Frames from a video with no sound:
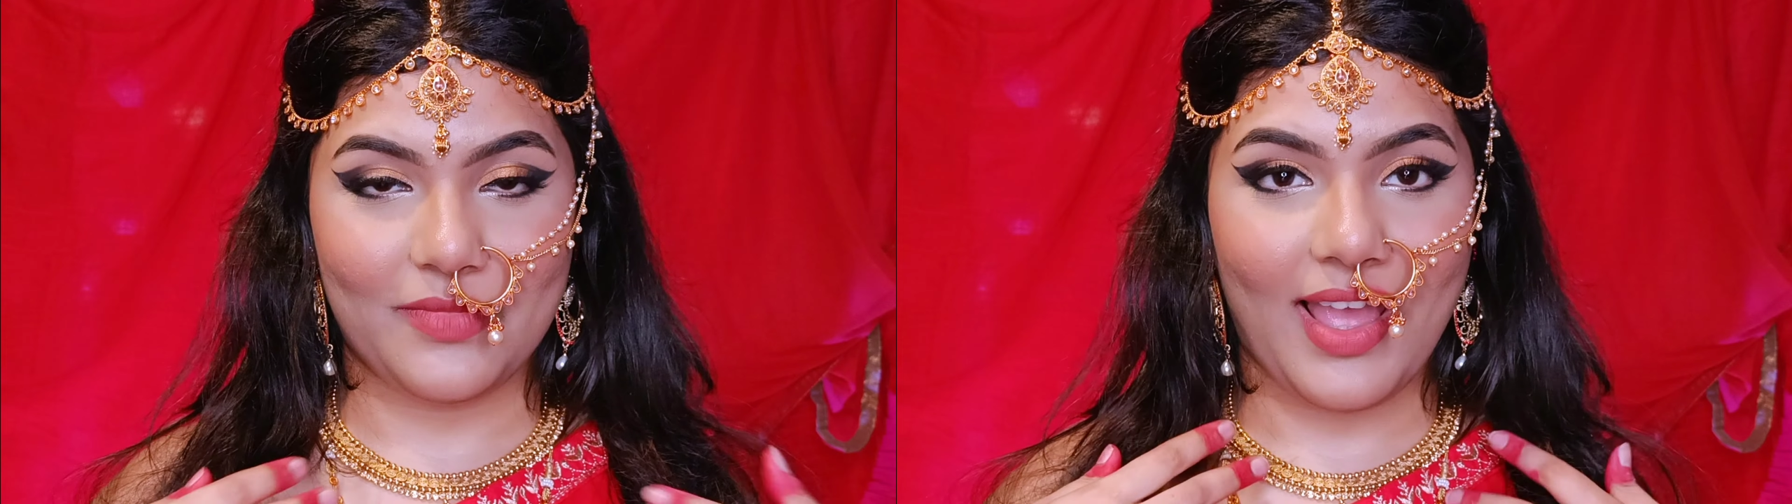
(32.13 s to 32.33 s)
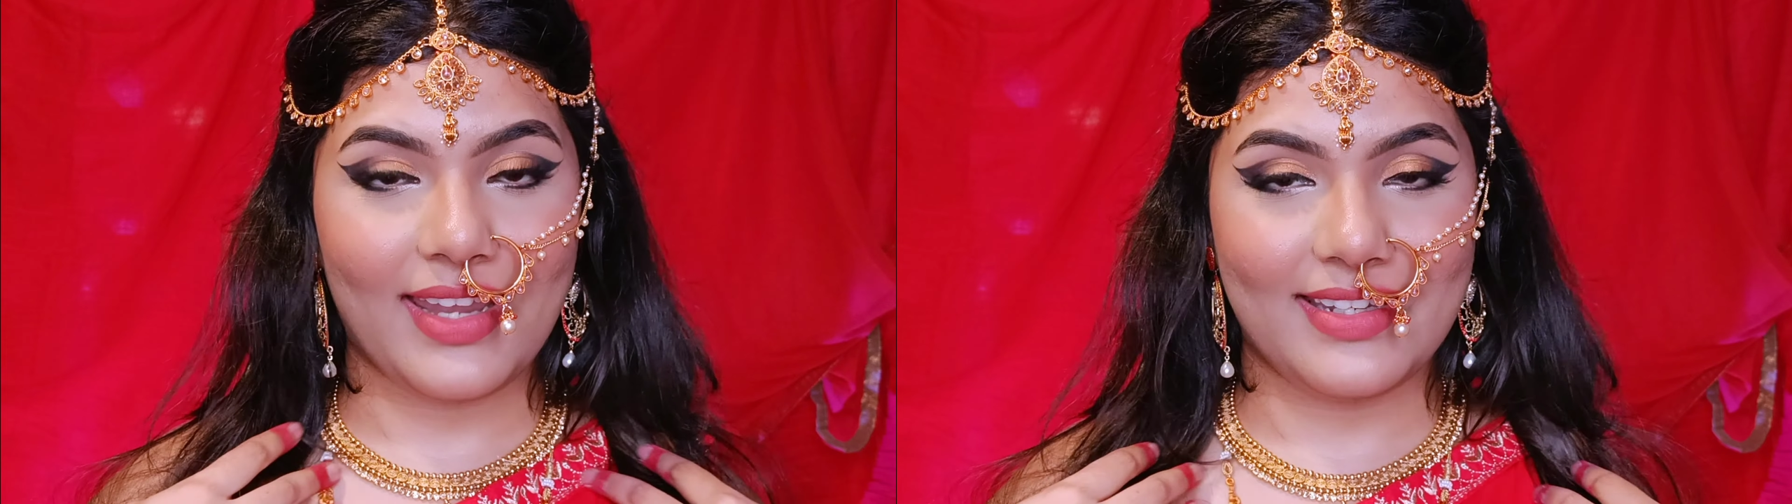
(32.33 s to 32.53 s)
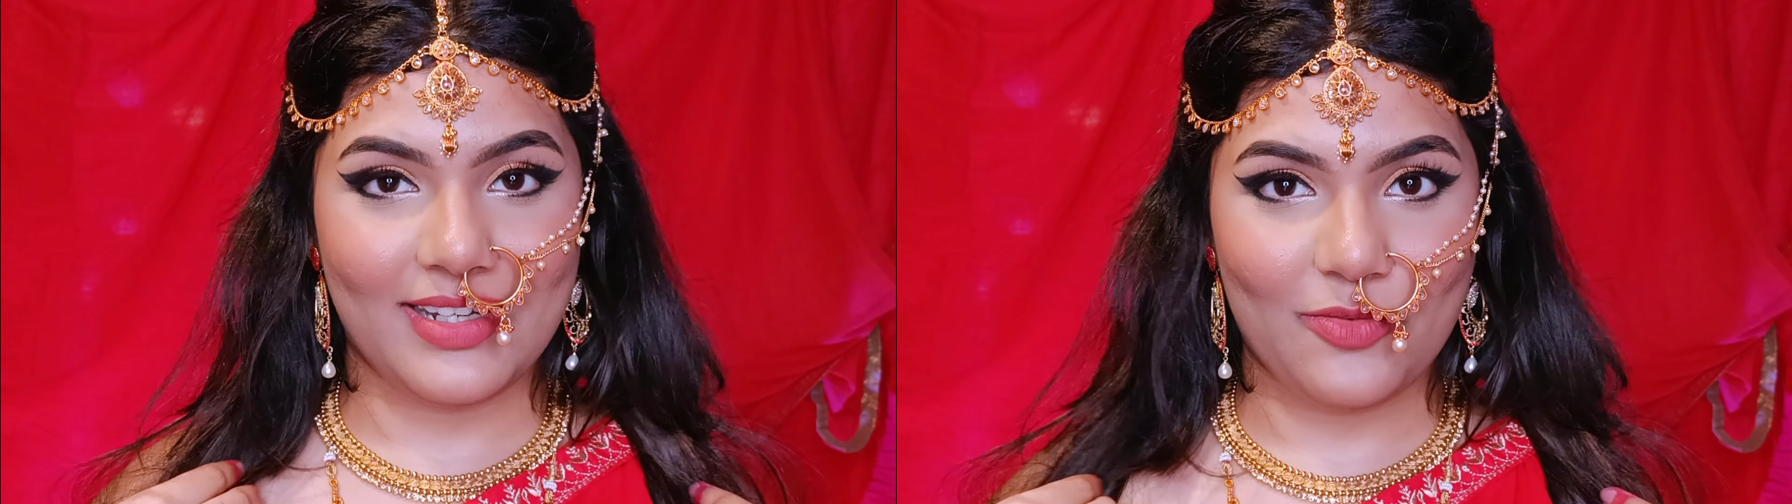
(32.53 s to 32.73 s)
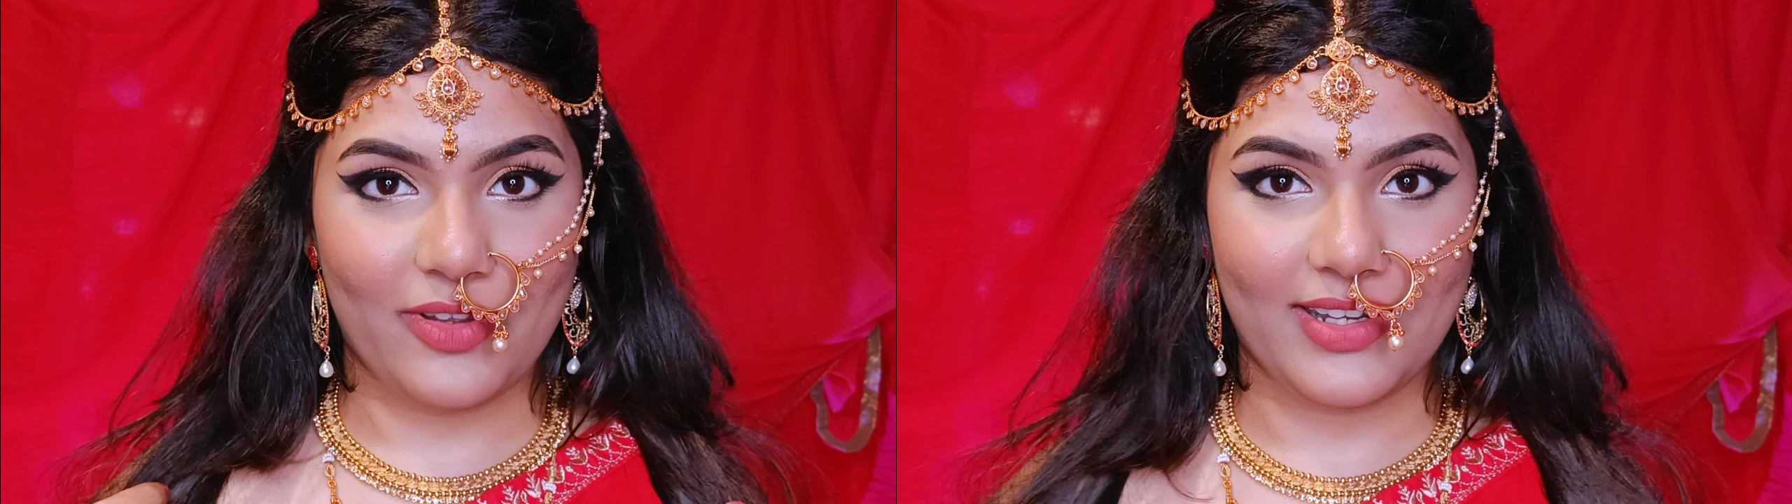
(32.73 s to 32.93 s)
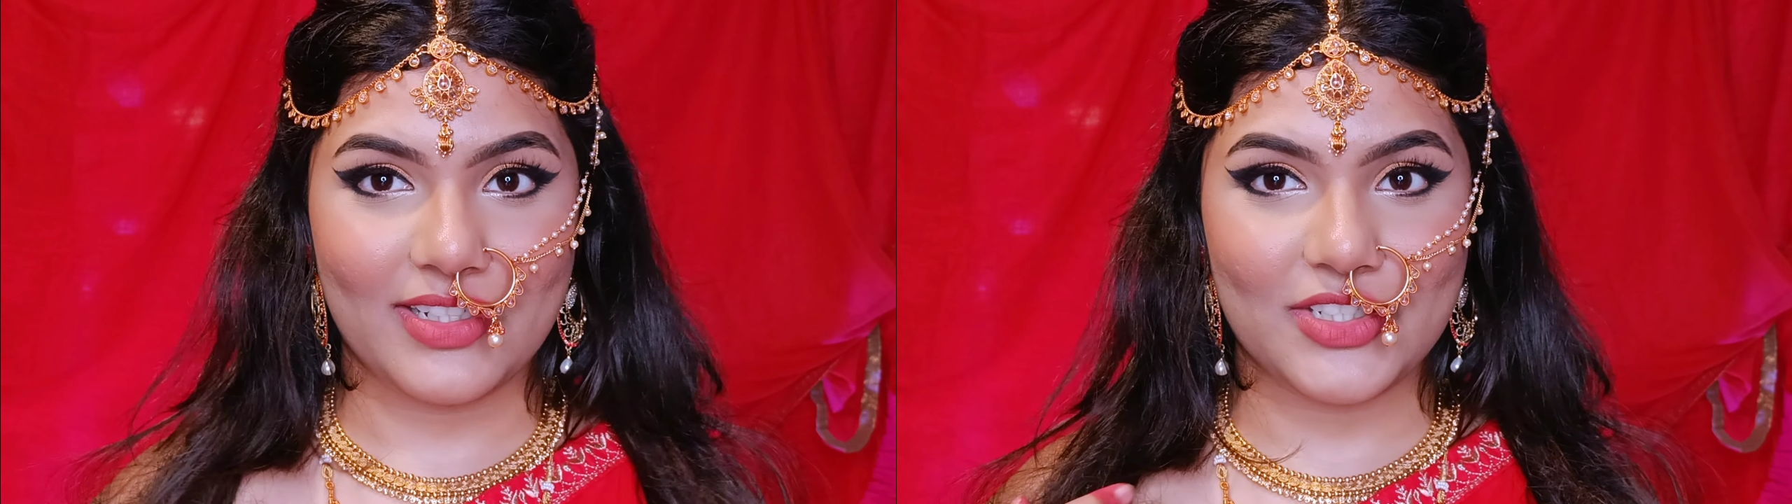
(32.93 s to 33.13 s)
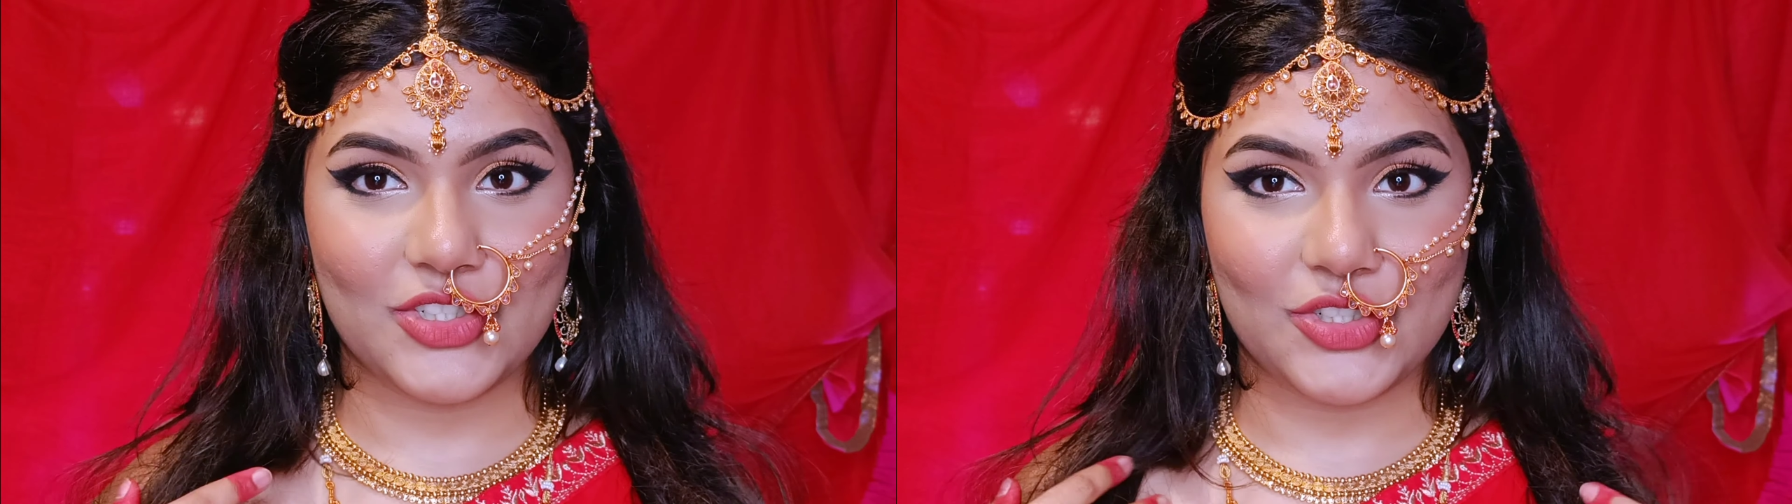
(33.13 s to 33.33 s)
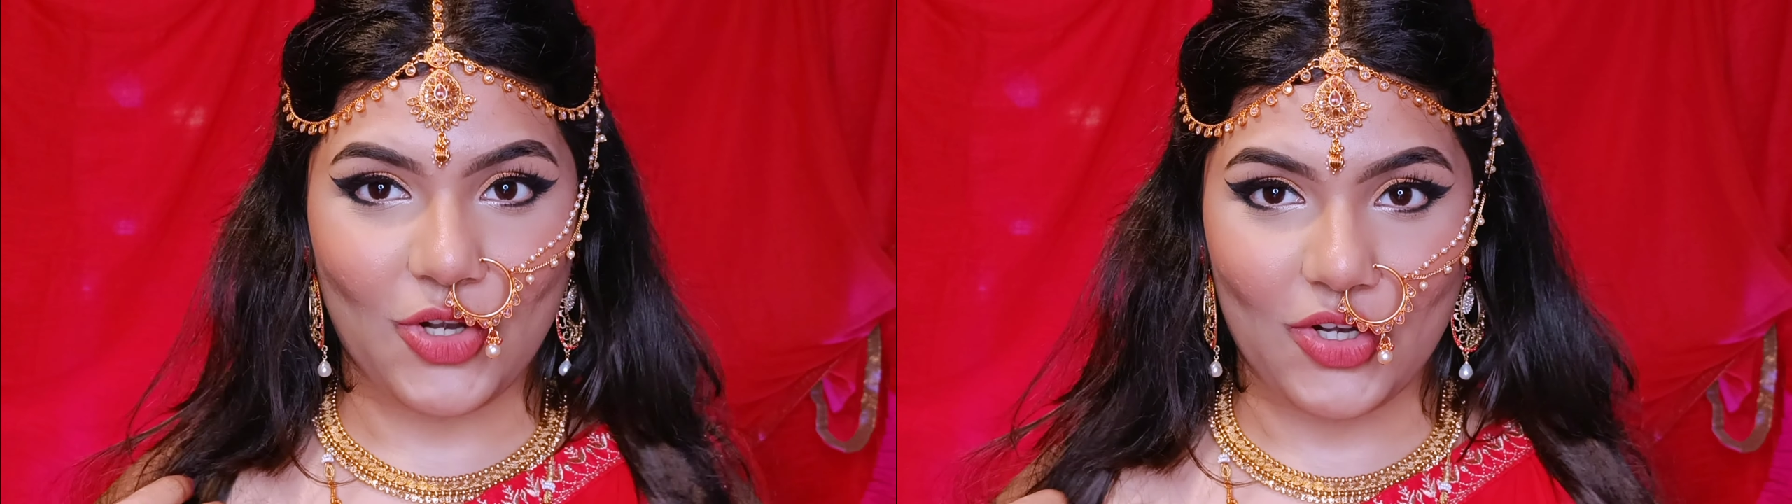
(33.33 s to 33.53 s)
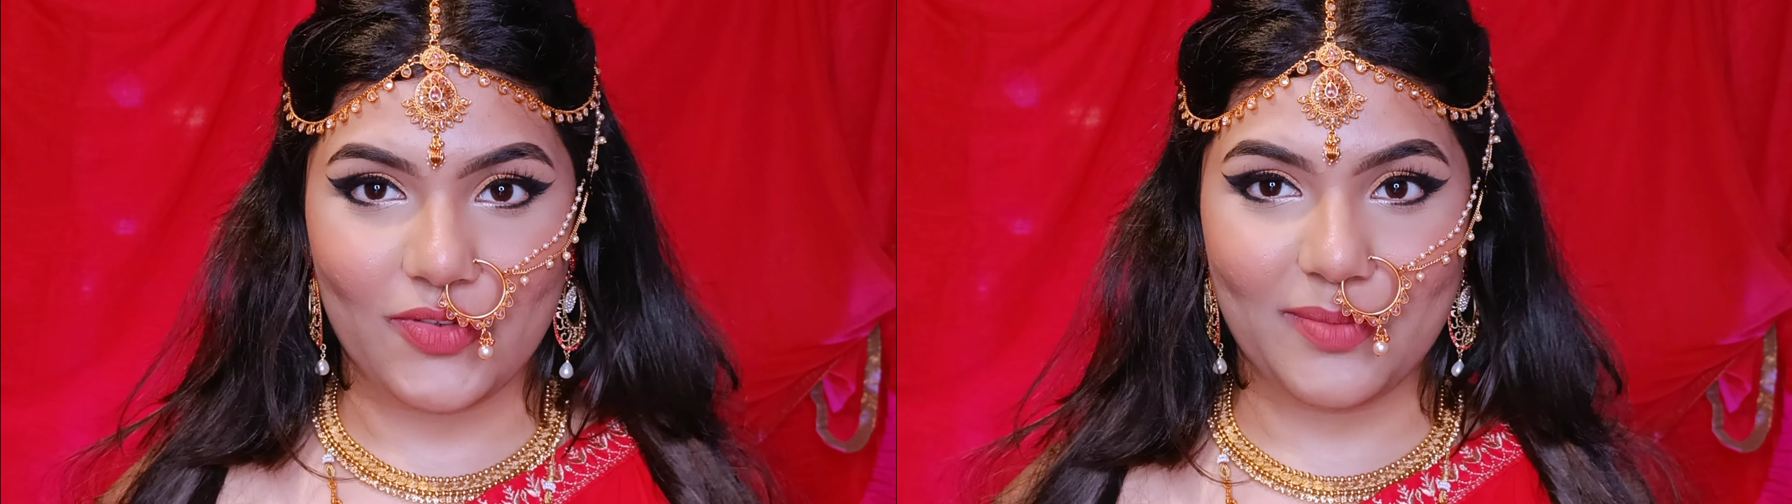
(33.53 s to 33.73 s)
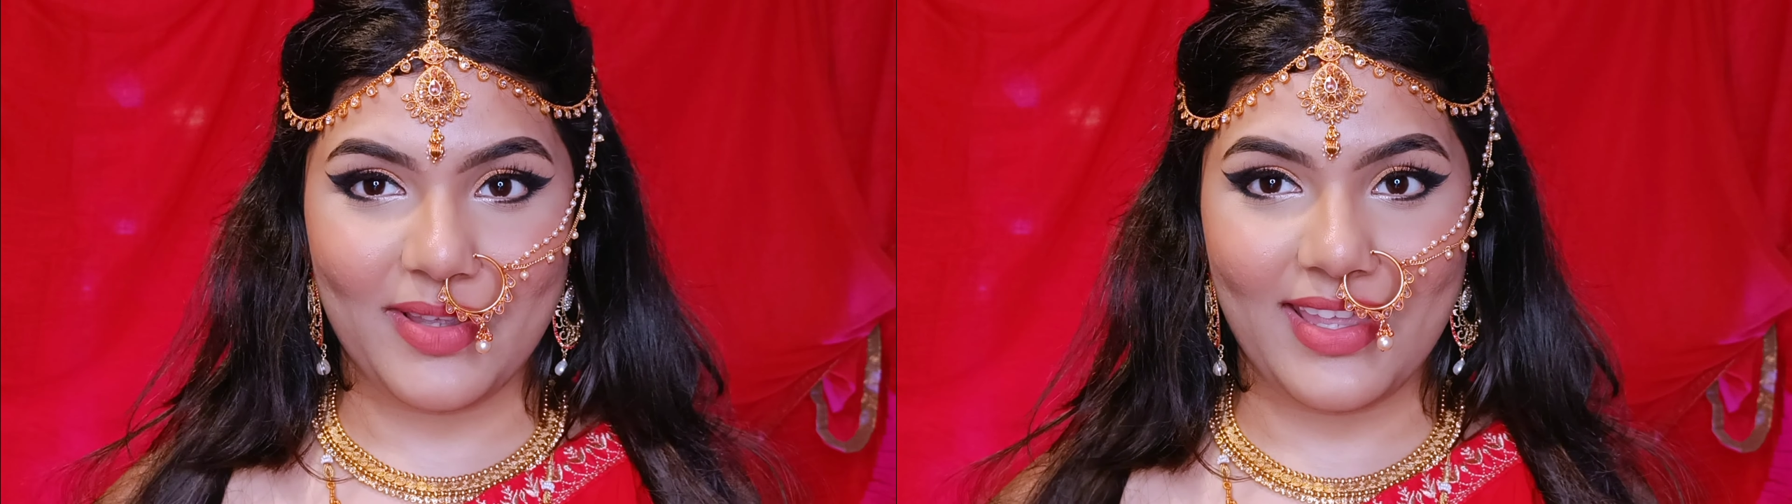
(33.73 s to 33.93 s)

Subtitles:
I did went short with my